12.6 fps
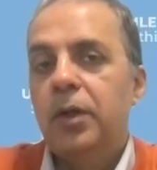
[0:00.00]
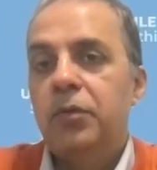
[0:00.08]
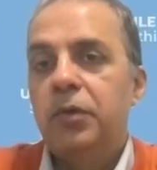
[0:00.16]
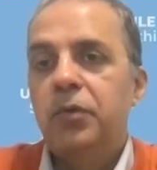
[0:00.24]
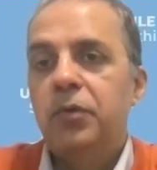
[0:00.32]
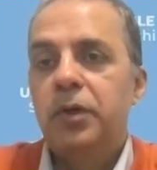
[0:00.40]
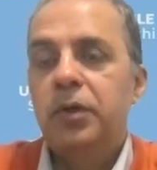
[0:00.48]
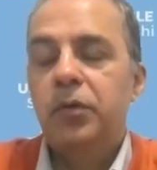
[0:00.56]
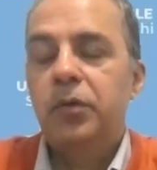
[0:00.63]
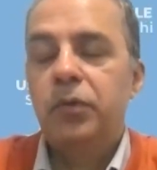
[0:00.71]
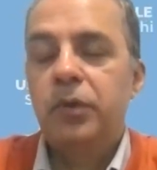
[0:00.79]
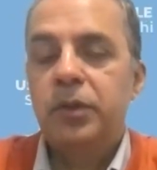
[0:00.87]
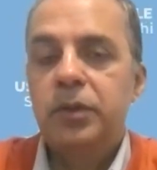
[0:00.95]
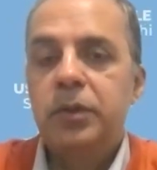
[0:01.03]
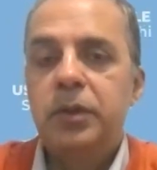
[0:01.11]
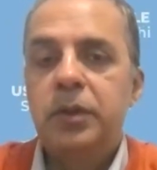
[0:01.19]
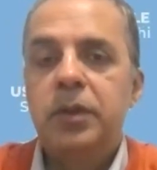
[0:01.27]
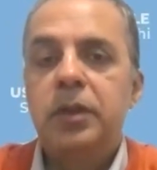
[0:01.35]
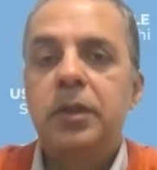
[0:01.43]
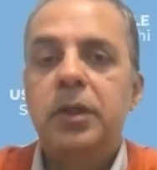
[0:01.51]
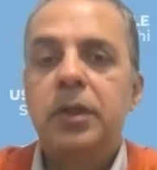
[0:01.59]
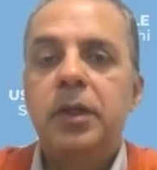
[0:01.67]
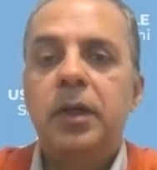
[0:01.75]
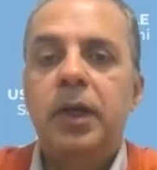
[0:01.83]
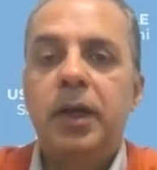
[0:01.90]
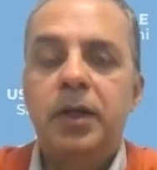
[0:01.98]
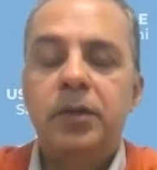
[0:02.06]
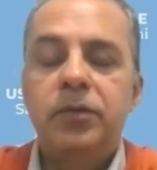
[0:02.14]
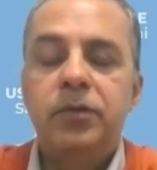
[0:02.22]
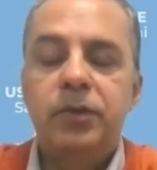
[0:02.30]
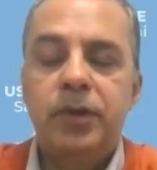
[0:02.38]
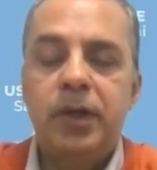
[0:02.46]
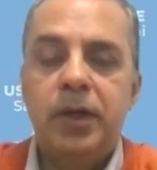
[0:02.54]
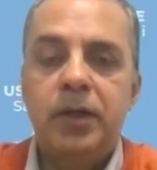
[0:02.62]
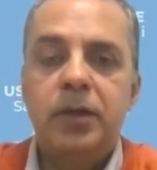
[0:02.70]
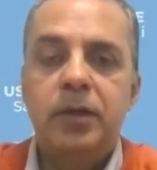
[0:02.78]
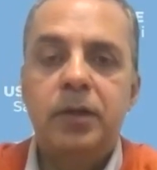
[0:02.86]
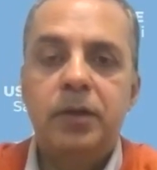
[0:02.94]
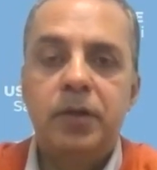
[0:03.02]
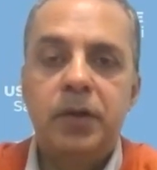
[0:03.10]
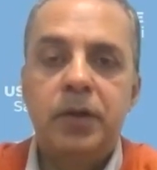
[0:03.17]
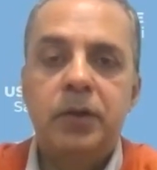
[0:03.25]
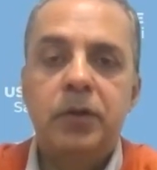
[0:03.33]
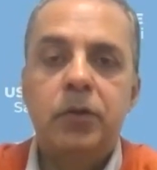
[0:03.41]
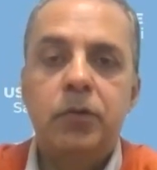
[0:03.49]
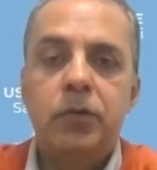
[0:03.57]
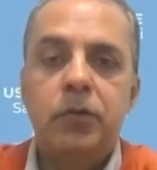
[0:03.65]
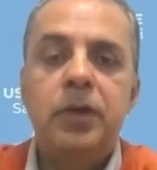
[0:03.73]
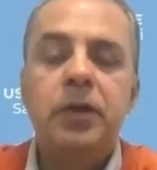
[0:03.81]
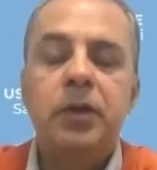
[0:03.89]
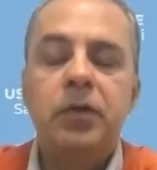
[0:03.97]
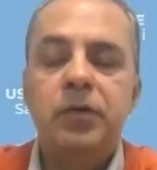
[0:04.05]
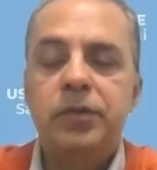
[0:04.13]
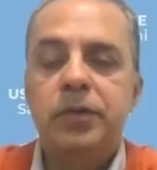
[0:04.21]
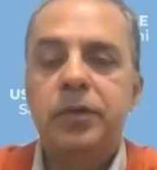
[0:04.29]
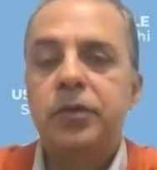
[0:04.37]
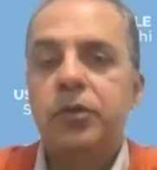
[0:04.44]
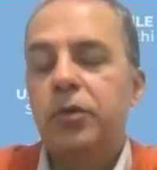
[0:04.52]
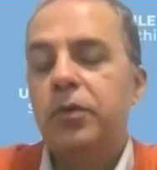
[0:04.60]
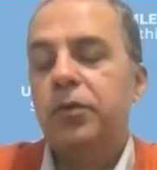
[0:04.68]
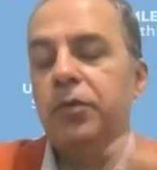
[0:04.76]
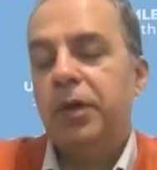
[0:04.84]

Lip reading: We worked with the Hackensack Director of Clinical Research, Dr.